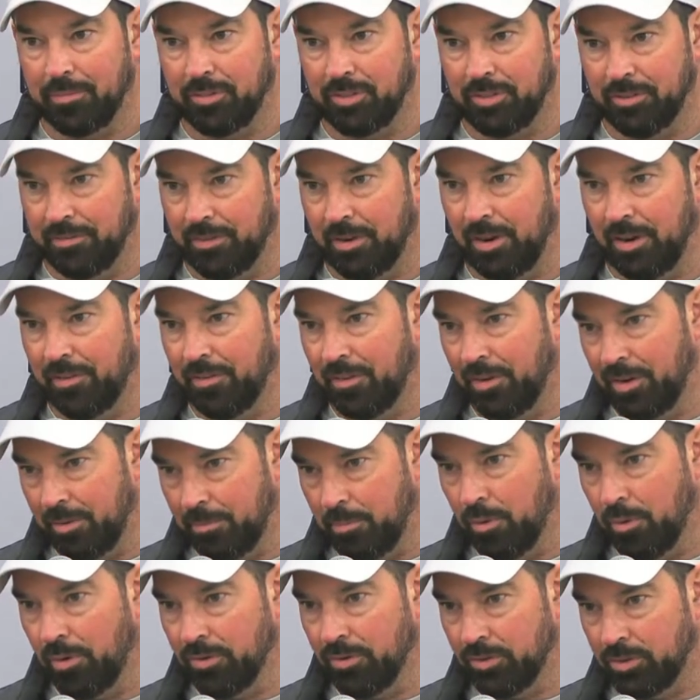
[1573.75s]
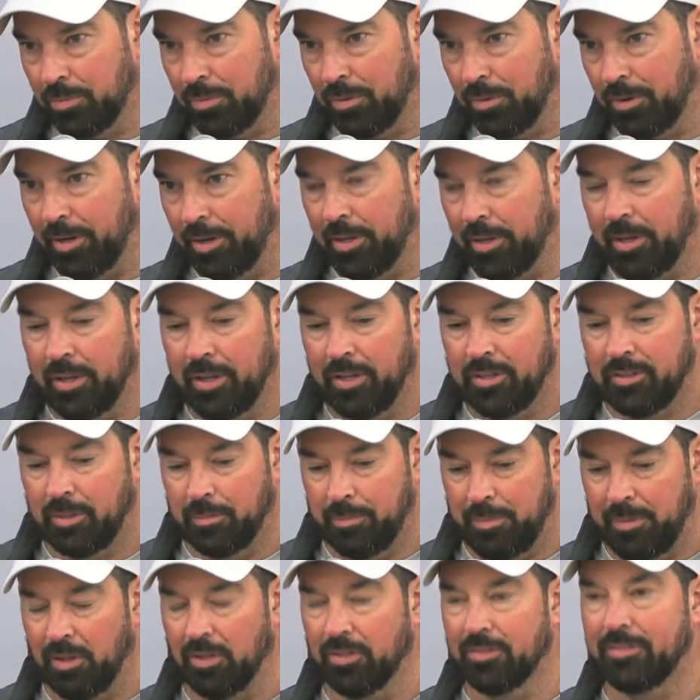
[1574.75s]
It's a very, very important spring to
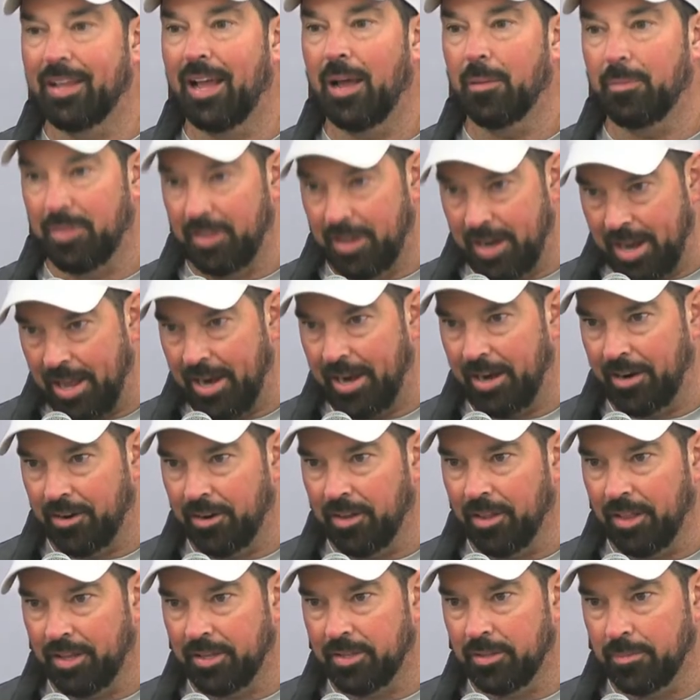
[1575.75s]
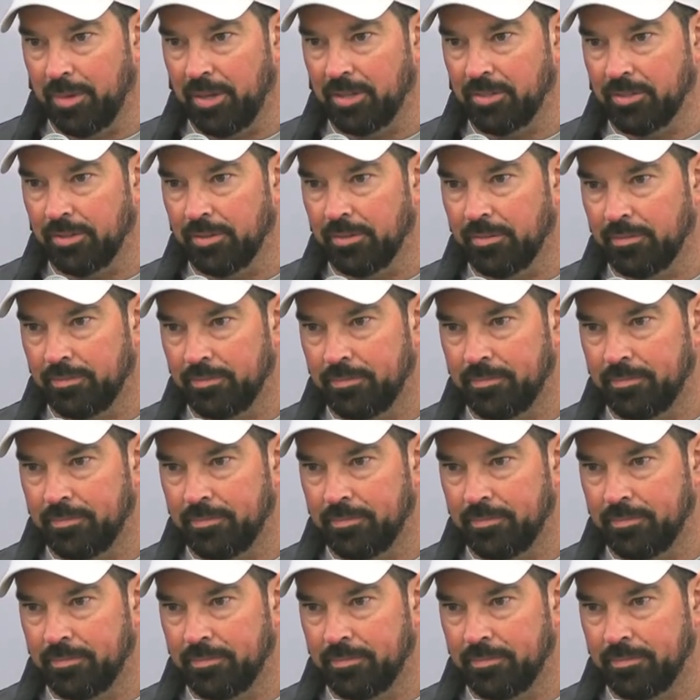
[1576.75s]
build depth in that area, like you mentioned.